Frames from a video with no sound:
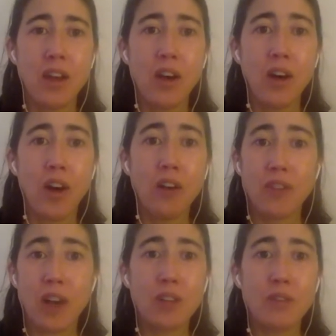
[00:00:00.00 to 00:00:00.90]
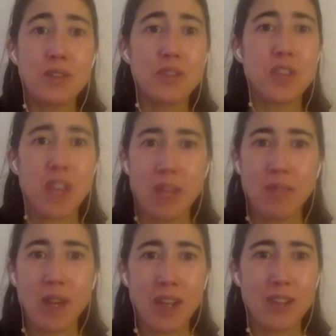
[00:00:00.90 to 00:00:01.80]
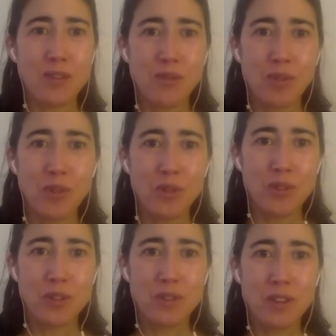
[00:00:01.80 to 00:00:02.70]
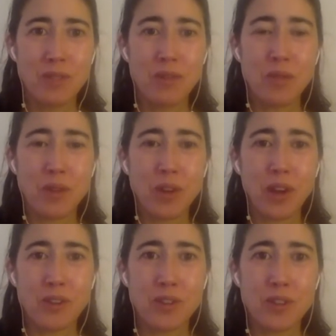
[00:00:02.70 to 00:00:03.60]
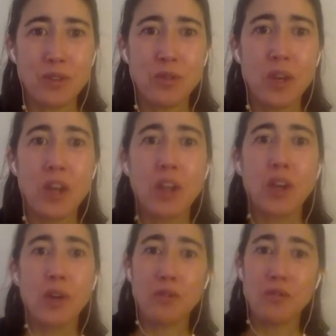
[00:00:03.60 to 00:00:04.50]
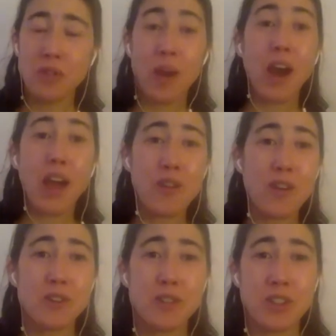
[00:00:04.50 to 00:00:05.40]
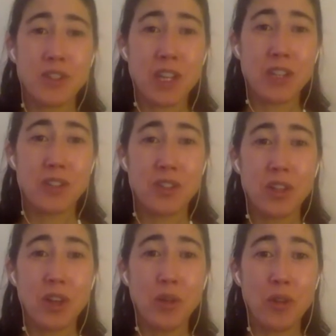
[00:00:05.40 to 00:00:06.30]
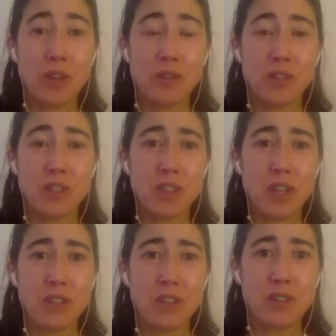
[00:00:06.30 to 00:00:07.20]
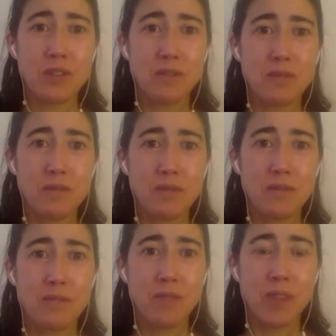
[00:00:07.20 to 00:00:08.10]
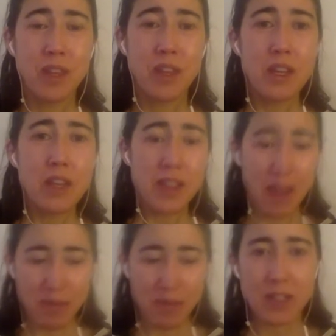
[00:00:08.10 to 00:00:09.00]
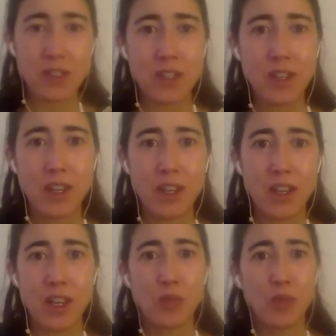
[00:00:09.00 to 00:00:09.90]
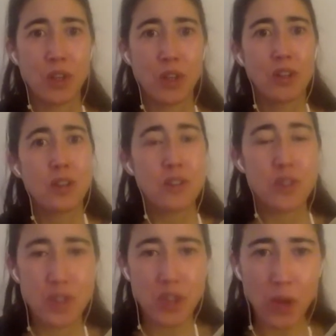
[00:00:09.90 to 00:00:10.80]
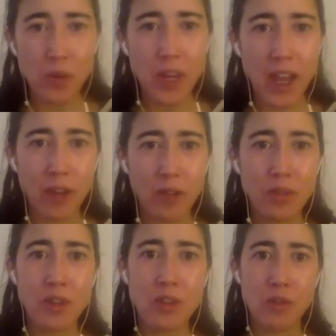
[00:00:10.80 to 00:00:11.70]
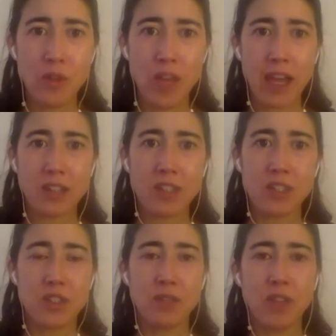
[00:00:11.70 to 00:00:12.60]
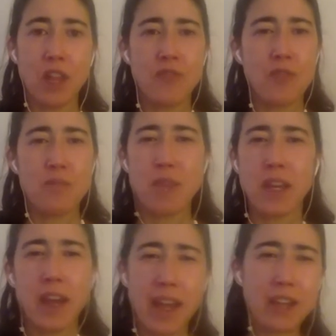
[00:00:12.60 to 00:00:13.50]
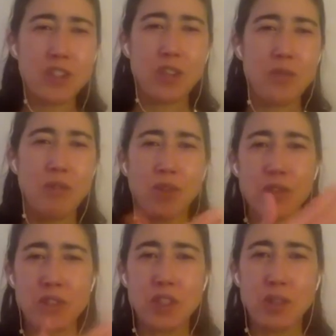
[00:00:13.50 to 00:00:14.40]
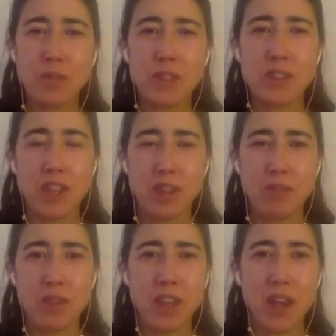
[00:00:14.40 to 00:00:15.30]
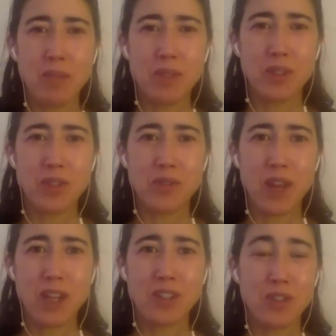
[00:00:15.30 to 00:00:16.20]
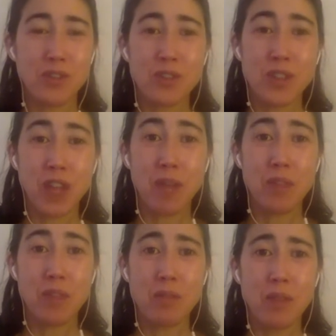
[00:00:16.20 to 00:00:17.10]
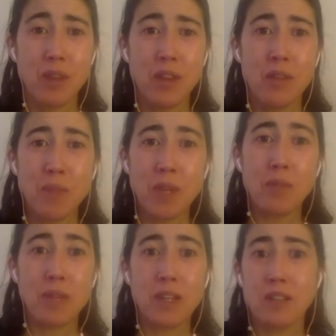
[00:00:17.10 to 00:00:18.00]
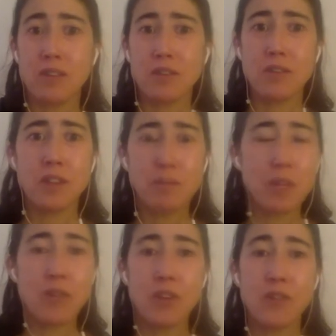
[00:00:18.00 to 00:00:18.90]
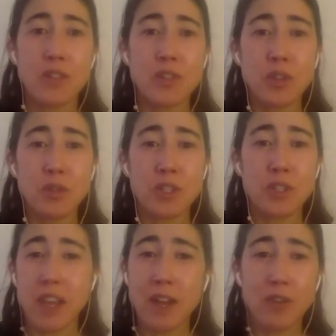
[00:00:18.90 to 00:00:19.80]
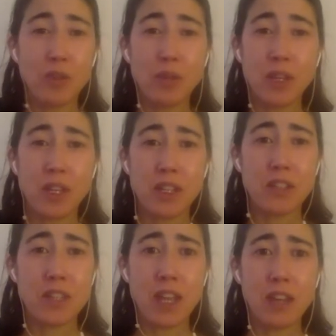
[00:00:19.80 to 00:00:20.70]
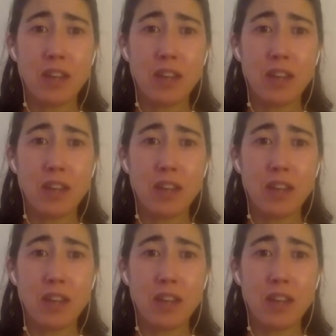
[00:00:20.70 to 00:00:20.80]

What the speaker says: all follow the same kinds of rules with regard to going from higher energy states to lower energy states. That means it will slow down your reactions of life. It may not actually reverse them and send them in the opposite direction or stop them, but it might. But even if it slows it down, nobody needs that.